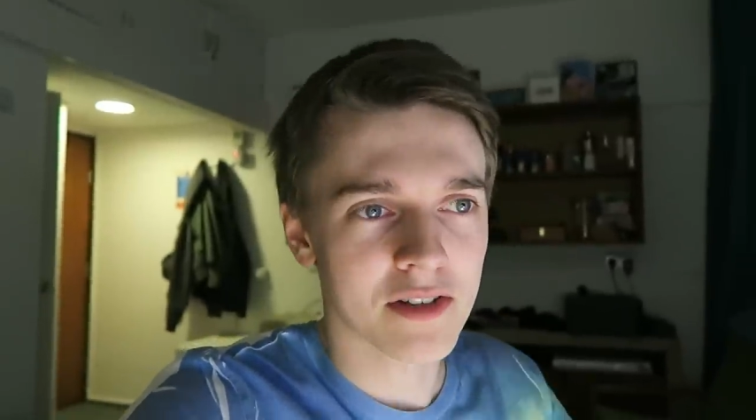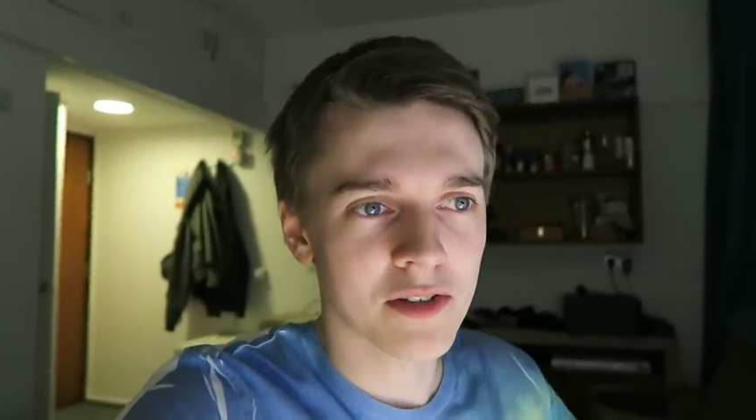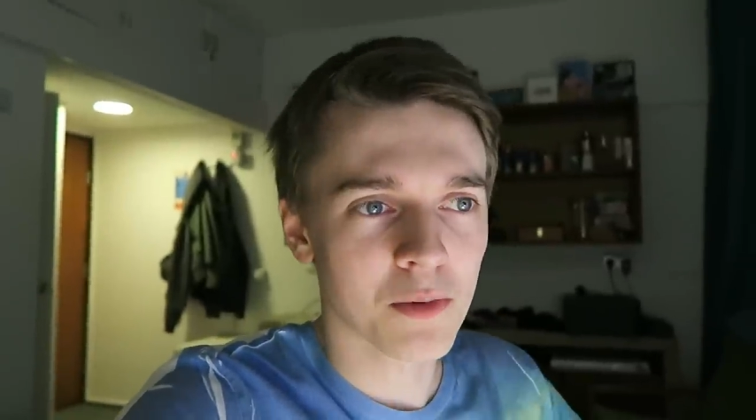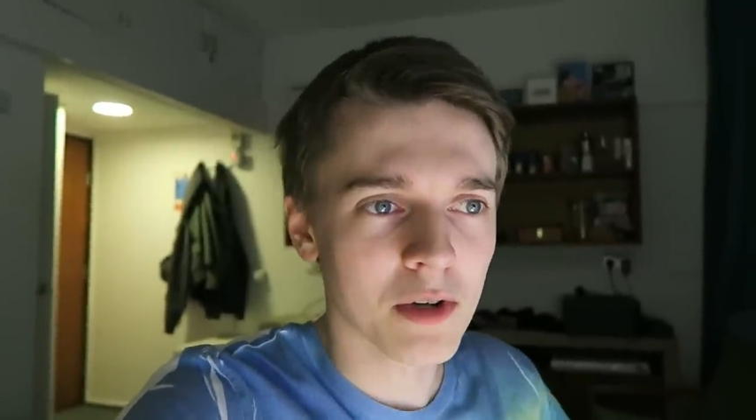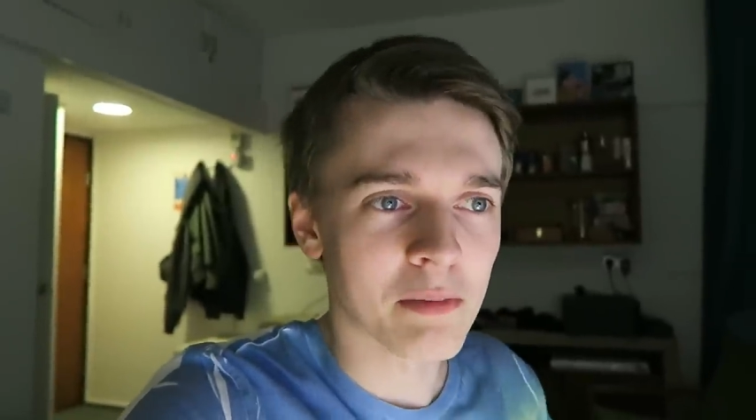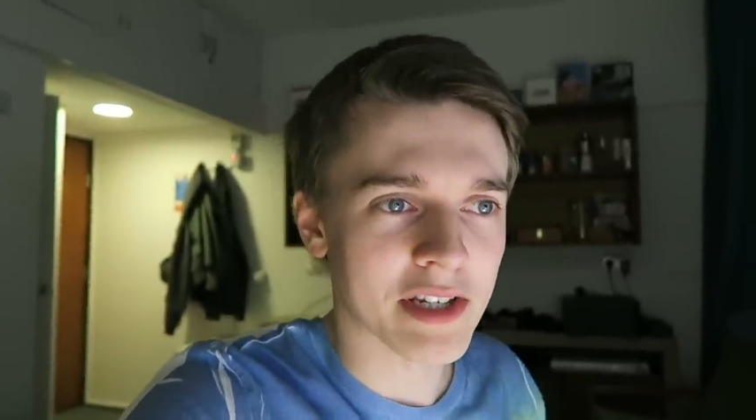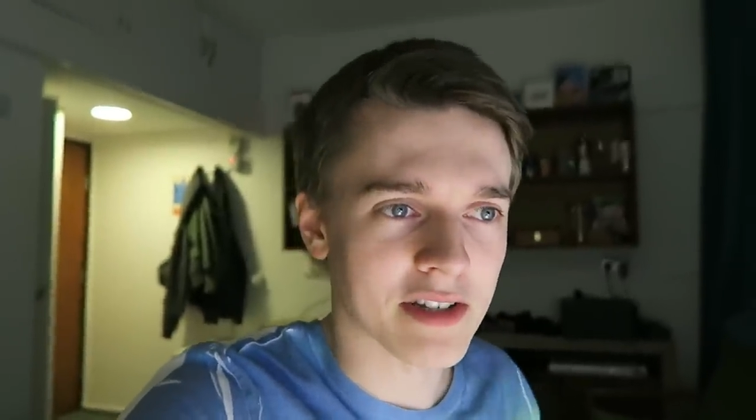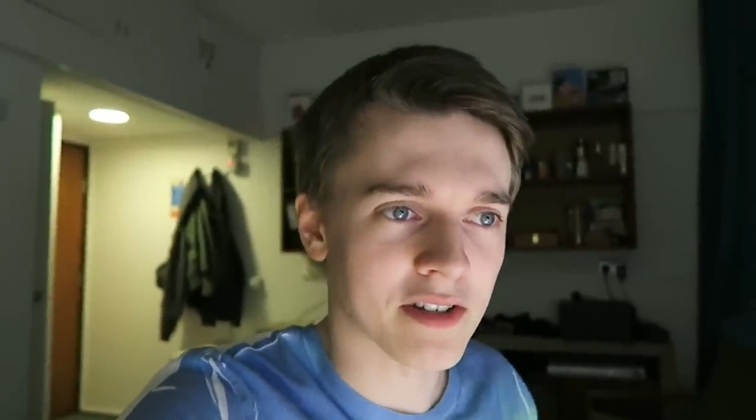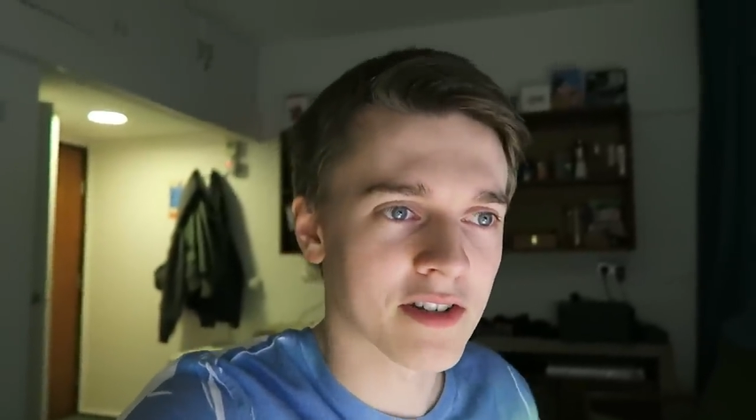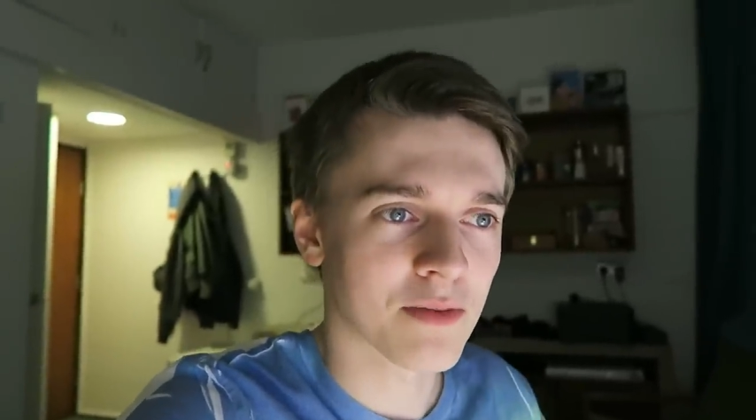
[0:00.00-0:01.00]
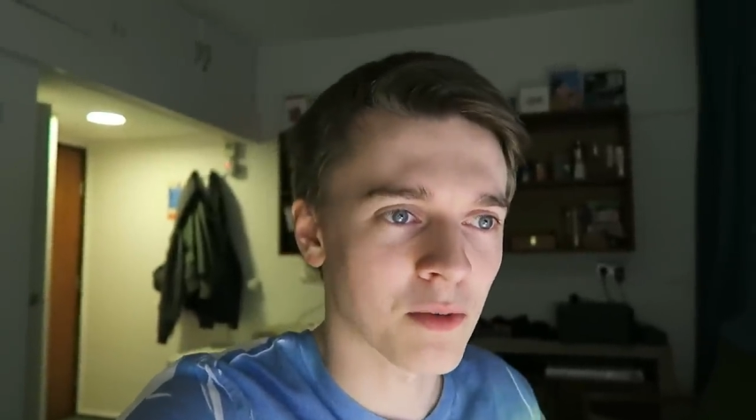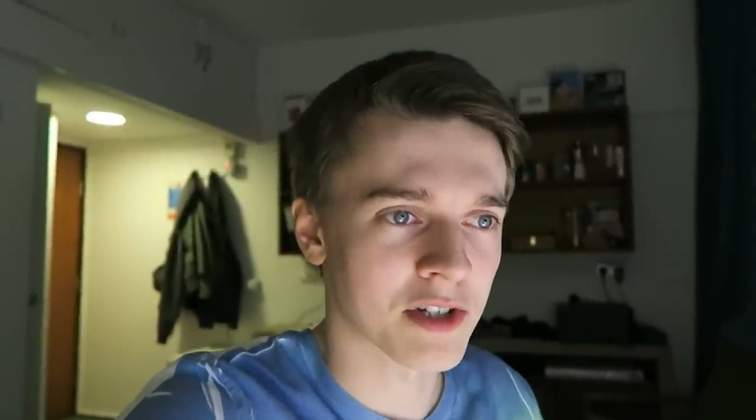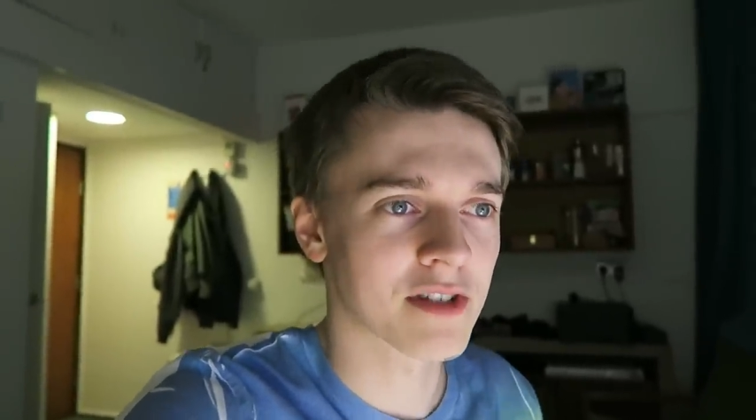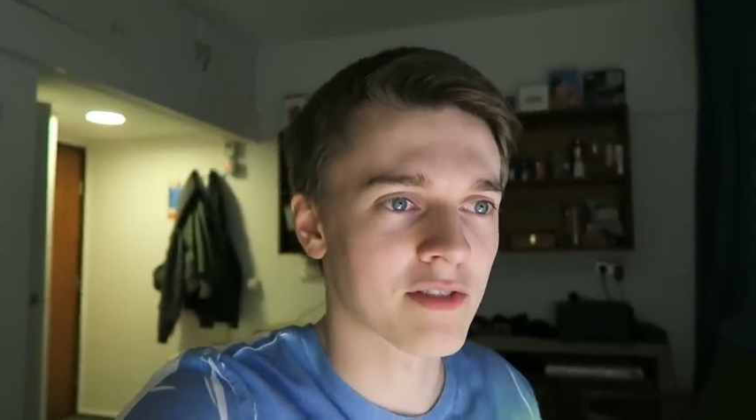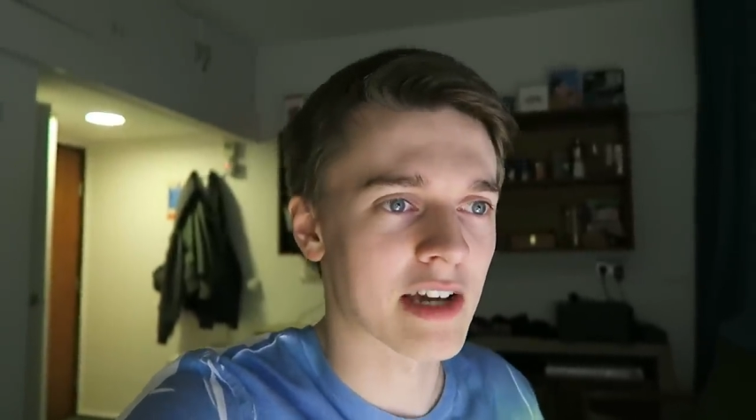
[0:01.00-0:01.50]
you will miss it
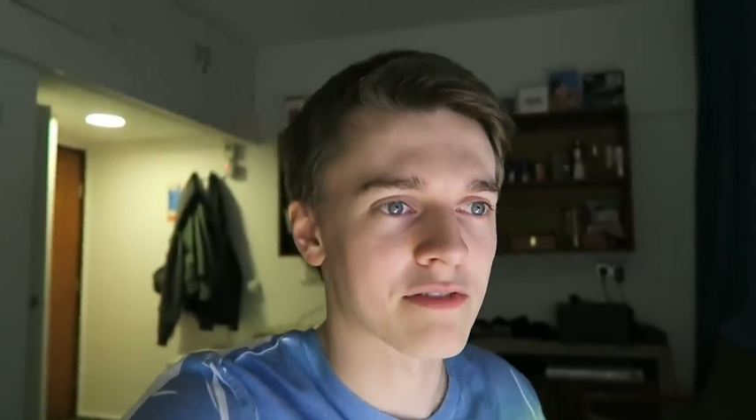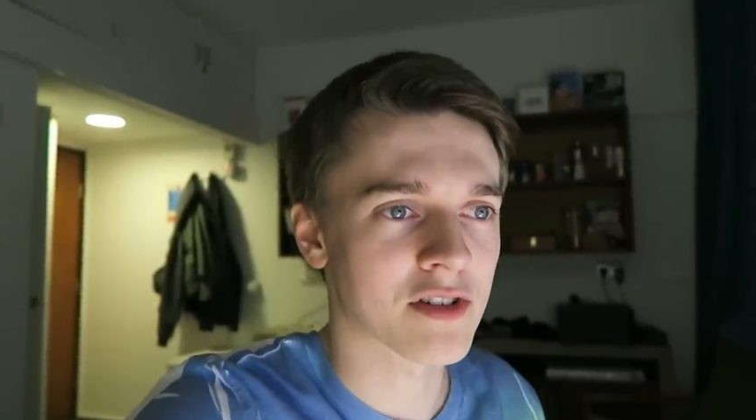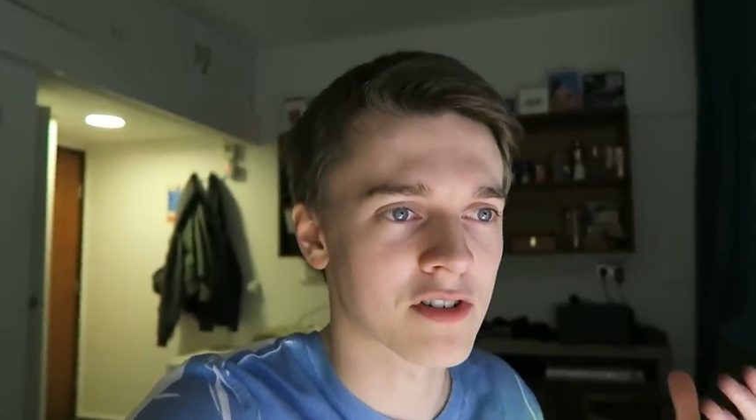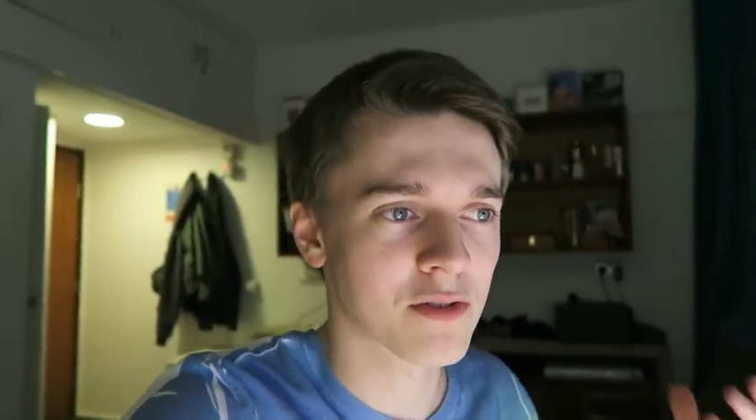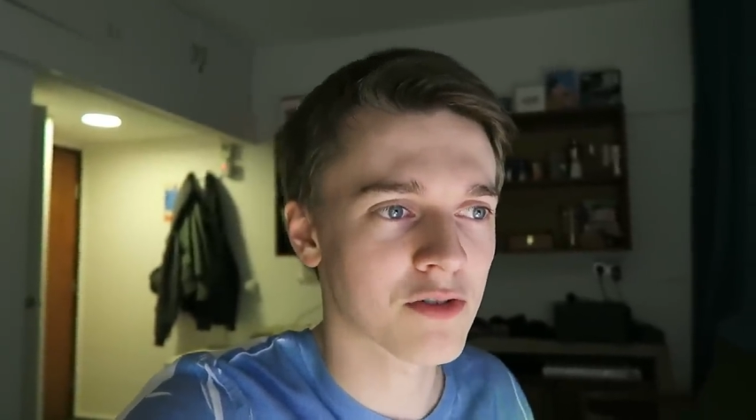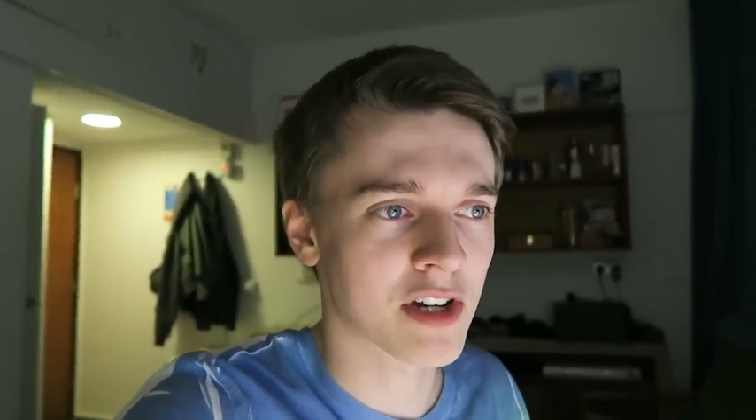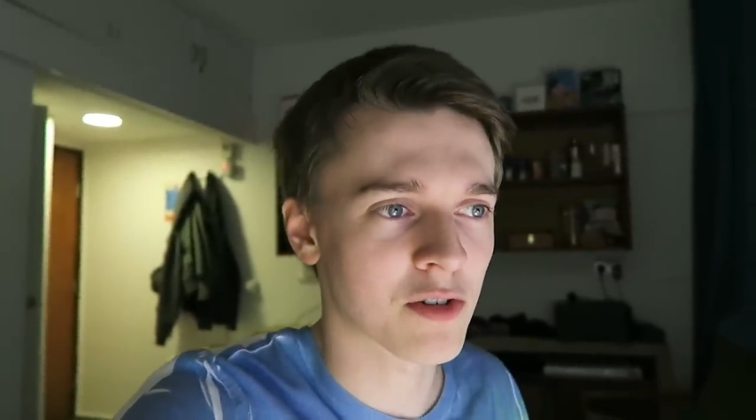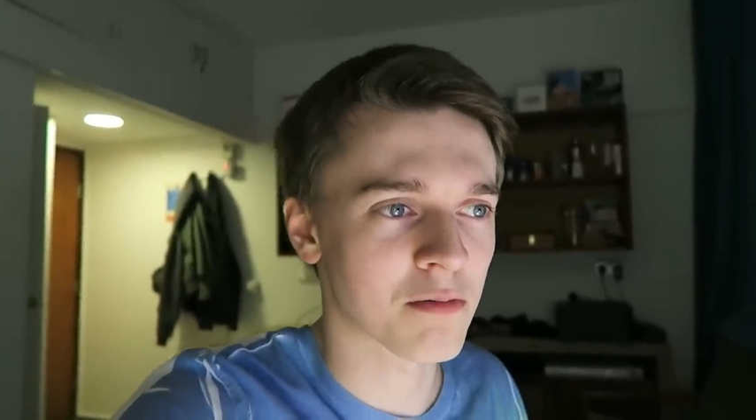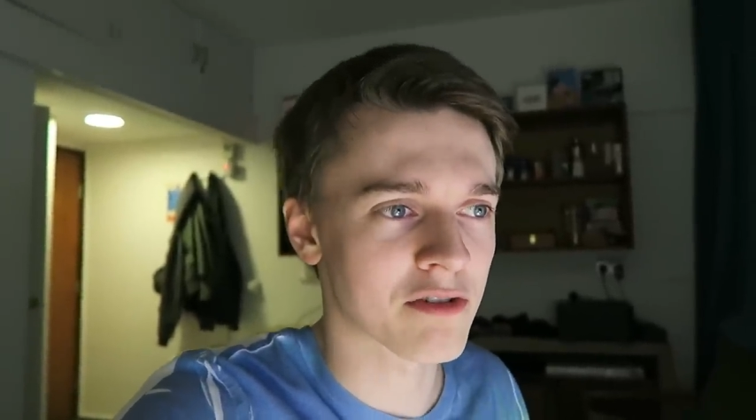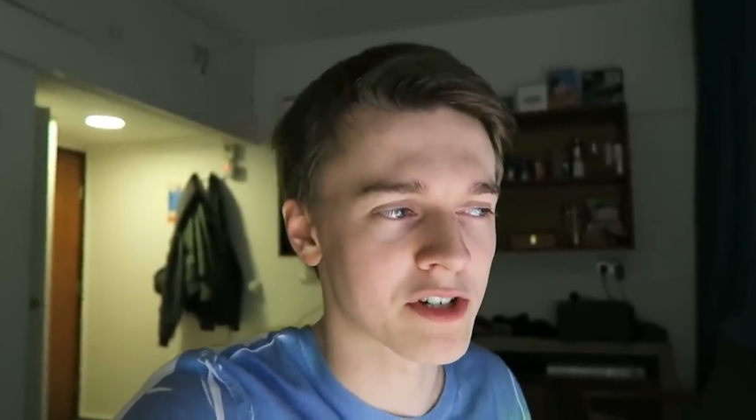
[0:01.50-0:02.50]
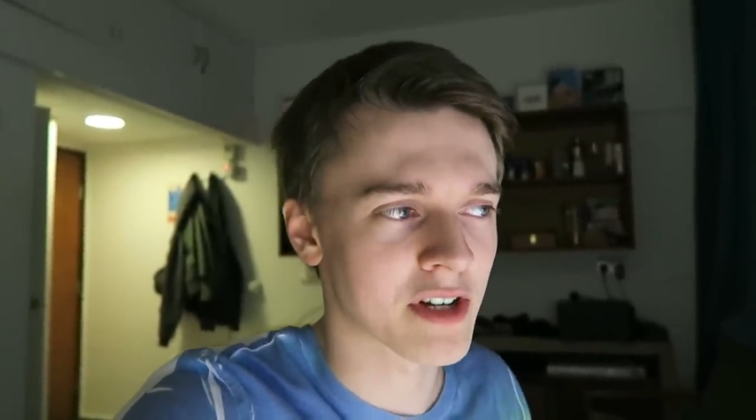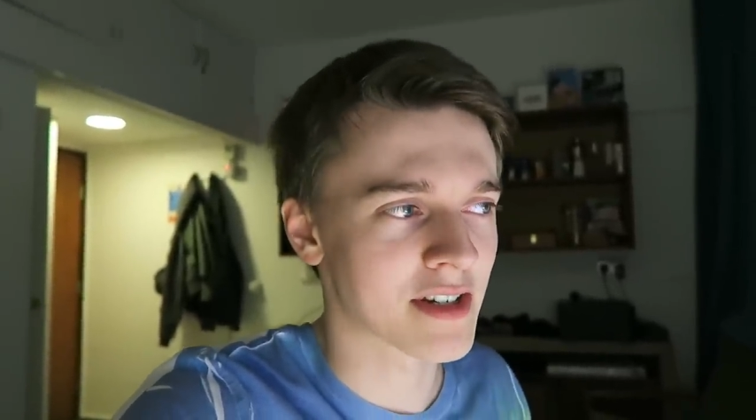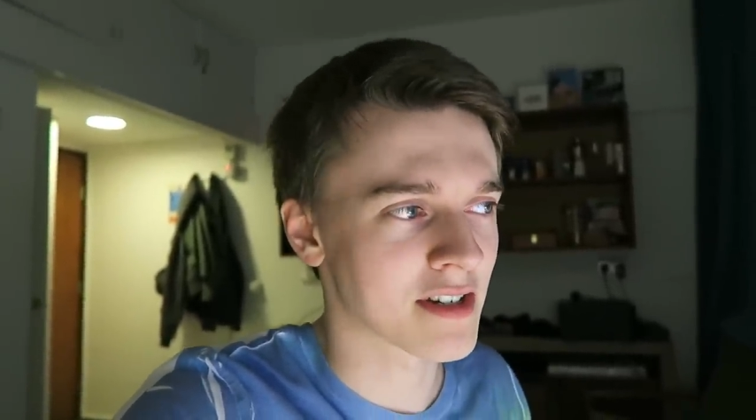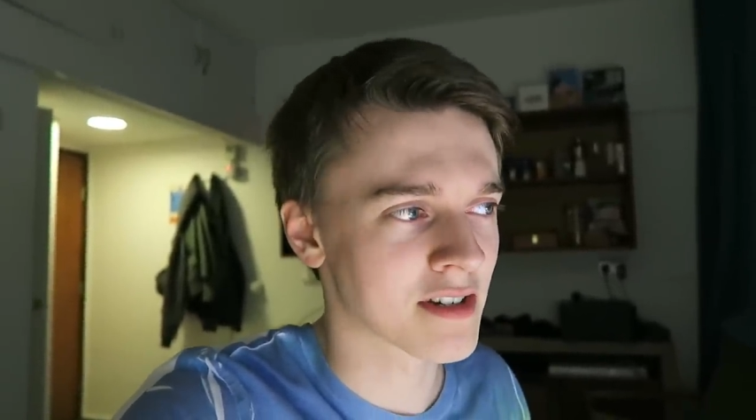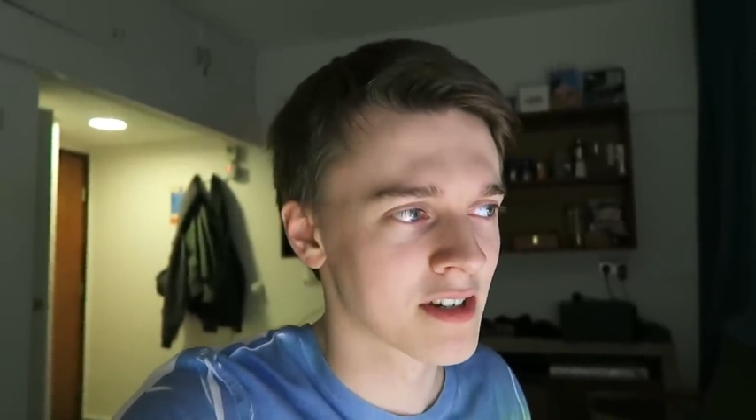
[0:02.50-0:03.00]
once you've left, so do try to
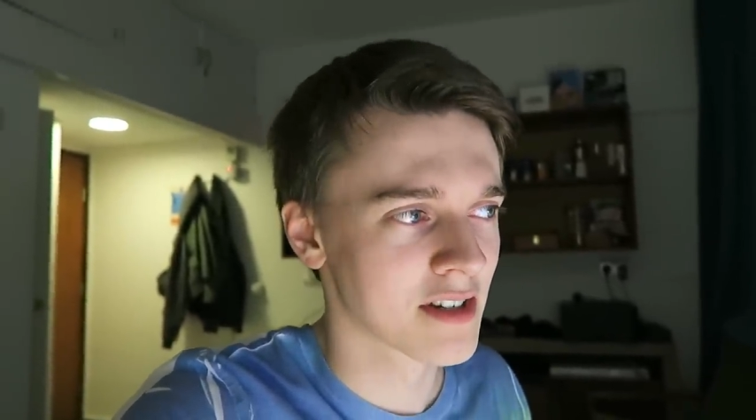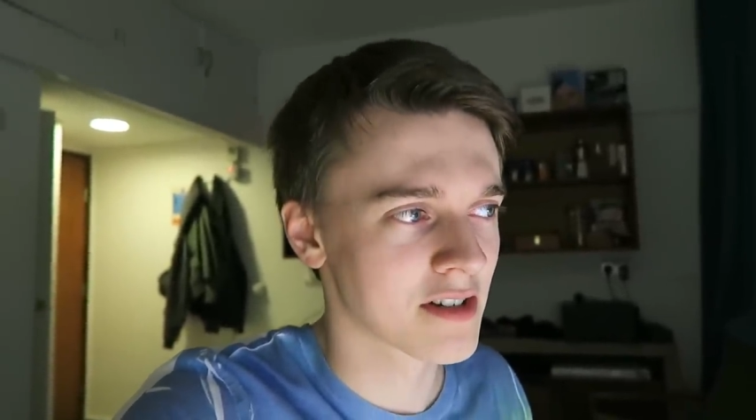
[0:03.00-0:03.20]
appreciate it.